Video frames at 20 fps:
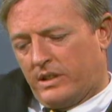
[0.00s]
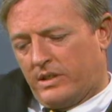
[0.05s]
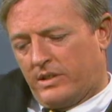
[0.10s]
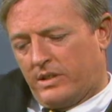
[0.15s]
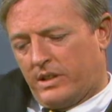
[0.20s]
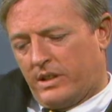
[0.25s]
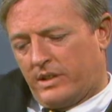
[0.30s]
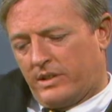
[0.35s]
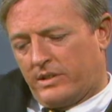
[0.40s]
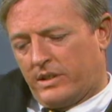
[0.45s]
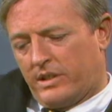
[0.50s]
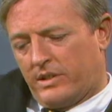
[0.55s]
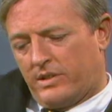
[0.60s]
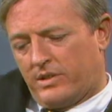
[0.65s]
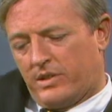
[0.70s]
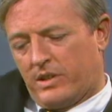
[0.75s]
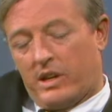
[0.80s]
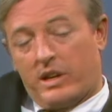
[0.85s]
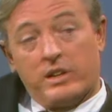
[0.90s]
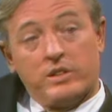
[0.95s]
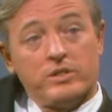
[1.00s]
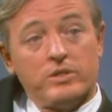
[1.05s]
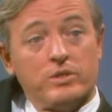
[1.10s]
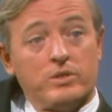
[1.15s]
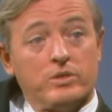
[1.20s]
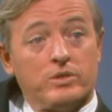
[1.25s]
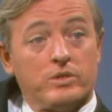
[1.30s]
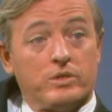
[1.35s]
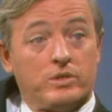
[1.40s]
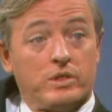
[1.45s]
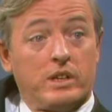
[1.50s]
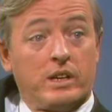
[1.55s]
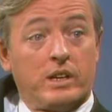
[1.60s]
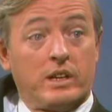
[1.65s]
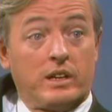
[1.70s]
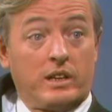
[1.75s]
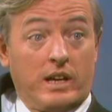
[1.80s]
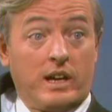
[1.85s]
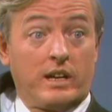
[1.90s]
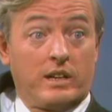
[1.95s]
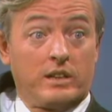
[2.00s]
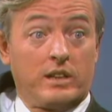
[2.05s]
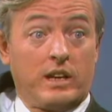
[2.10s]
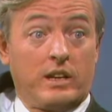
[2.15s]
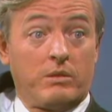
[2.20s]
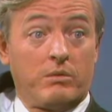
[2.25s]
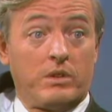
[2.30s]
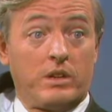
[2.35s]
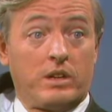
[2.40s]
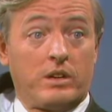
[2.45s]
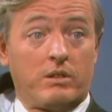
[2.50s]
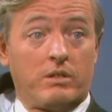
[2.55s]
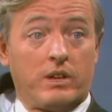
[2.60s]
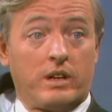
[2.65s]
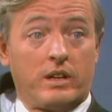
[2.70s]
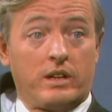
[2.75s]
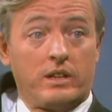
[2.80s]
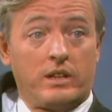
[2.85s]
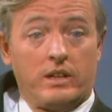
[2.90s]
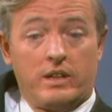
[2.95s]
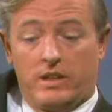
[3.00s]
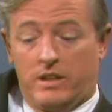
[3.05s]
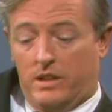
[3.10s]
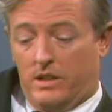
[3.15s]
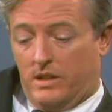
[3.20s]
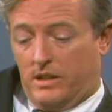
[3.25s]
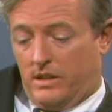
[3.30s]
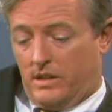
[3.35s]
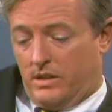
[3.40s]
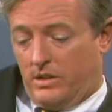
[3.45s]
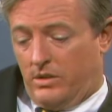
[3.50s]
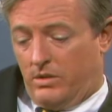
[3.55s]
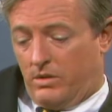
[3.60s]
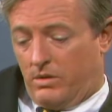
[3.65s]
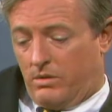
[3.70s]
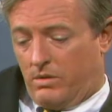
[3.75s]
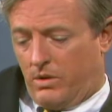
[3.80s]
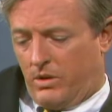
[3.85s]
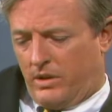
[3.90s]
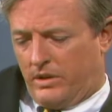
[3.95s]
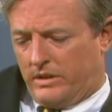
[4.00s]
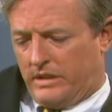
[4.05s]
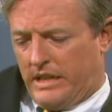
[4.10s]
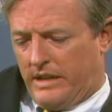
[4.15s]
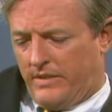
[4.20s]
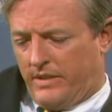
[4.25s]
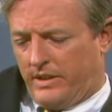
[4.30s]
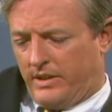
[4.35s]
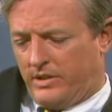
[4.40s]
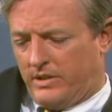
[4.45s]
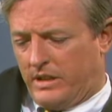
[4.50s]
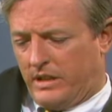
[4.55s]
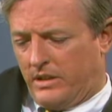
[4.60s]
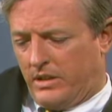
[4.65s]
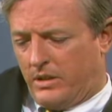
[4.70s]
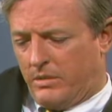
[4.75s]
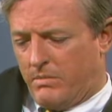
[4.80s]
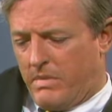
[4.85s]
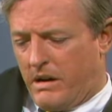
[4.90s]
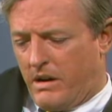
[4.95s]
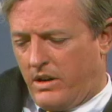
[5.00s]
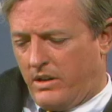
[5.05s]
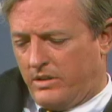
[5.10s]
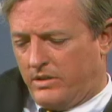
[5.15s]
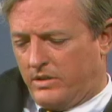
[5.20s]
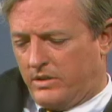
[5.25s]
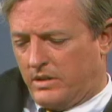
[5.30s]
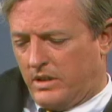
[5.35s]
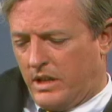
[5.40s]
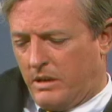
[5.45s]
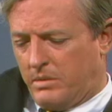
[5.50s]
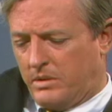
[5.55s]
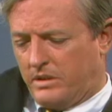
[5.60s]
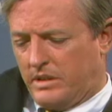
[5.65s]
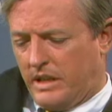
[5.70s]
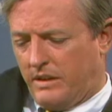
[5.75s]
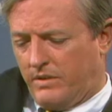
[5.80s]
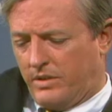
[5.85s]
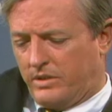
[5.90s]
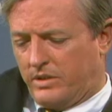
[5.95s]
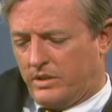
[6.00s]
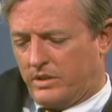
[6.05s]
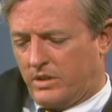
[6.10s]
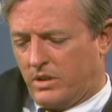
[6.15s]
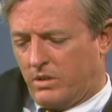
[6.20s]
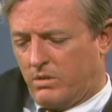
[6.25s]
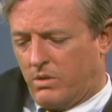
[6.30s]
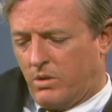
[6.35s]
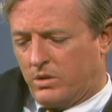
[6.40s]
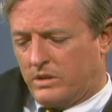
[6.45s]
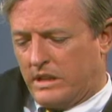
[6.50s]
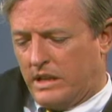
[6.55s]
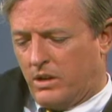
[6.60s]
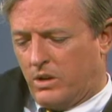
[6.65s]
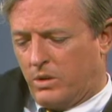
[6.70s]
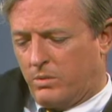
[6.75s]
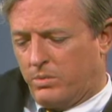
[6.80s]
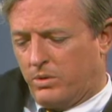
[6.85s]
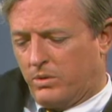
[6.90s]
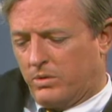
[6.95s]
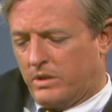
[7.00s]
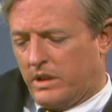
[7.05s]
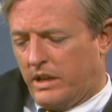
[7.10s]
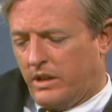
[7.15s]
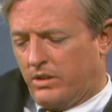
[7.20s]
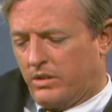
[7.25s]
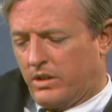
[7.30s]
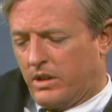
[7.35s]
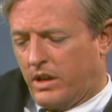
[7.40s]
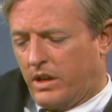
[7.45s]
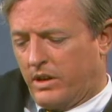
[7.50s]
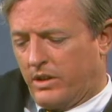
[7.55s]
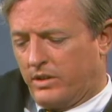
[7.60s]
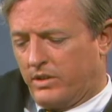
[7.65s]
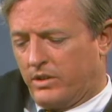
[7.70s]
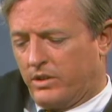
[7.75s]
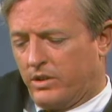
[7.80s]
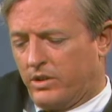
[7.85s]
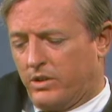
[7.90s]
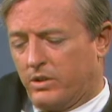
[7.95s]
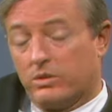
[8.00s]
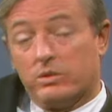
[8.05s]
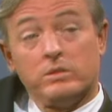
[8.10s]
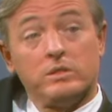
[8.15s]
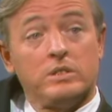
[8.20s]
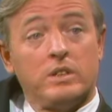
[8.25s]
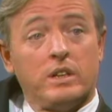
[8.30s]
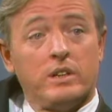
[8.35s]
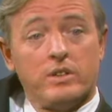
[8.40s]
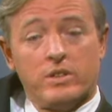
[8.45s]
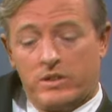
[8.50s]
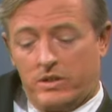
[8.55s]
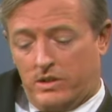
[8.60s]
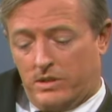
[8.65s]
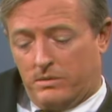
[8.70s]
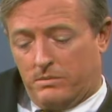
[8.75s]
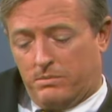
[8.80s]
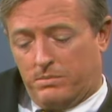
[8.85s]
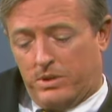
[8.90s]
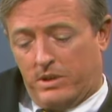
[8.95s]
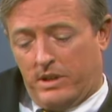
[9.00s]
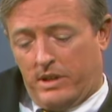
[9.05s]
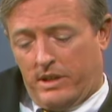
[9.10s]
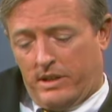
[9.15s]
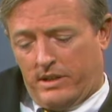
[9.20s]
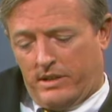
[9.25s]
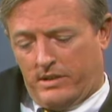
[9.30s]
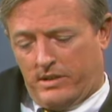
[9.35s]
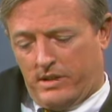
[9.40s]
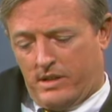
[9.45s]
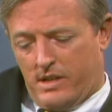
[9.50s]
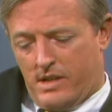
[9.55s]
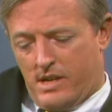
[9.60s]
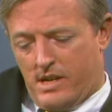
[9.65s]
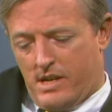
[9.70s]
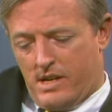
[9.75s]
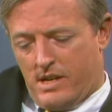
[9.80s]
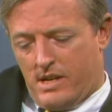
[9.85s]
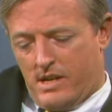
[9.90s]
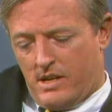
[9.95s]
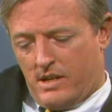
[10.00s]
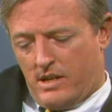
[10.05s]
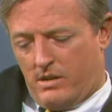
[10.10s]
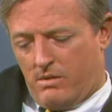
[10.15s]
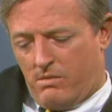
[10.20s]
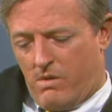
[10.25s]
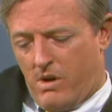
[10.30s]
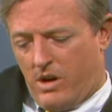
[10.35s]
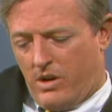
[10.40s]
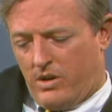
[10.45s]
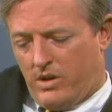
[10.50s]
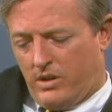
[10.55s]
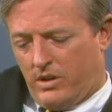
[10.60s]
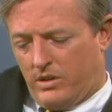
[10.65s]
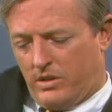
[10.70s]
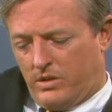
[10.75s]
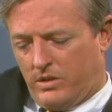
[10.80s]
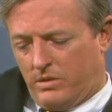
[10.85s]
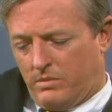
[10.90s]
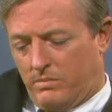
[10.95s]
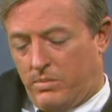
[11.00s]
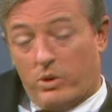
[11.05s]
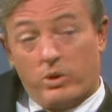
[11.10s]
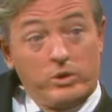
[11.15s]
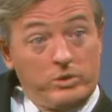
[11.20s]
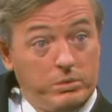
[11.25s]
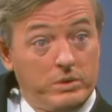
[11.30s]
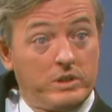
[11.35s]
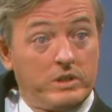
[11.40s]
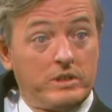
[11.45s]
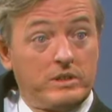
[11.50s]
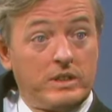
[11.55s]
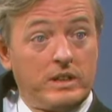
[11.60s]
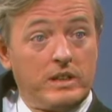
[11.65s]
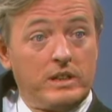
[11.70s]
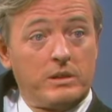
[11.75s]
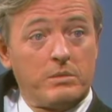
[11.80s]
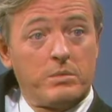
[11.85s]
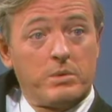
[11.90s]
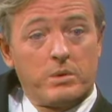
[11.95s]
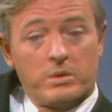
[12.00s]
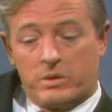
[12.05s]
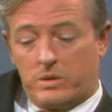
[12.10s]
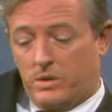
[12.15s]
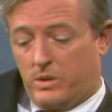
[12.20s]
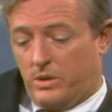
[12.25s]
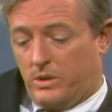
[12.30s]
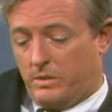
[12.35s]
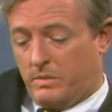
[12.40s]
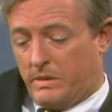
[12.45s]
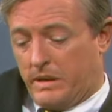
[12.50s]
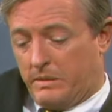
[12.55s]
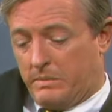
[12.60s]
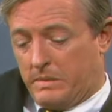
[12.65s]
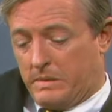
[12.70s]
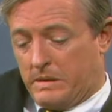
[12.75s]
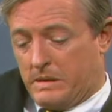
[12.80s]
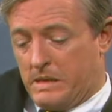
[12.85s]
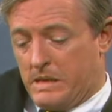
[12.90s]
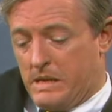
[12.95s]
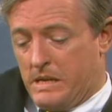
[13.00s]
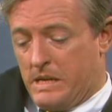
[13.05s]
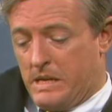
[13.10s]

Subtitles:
such things as you say and reiterate. You're quoted as having said to the Barristers Club at San Francisco, quote, "I hope you'll take your guns and shoot judges and police." The Washington Post, which is a liberal newspaper,